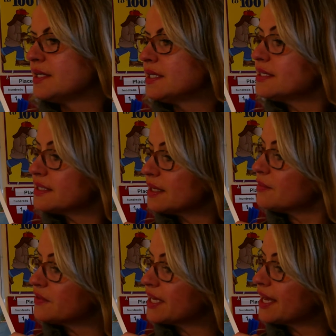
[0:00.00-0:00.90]
Some of
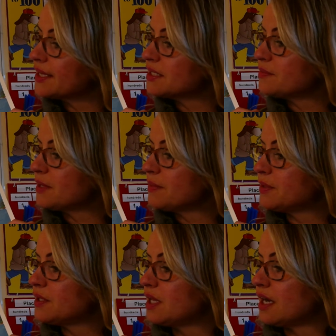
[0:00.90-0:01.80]
the island
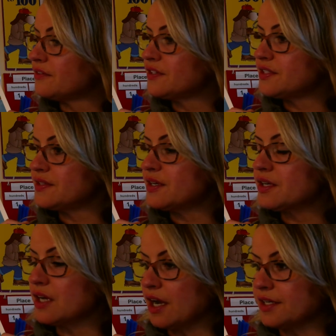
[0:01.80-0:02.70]
people harvest their
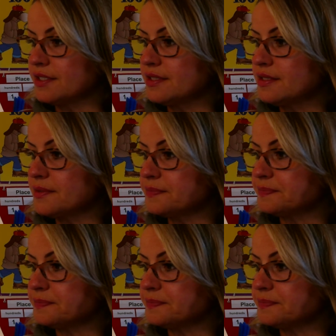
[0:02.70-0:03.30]
gardens.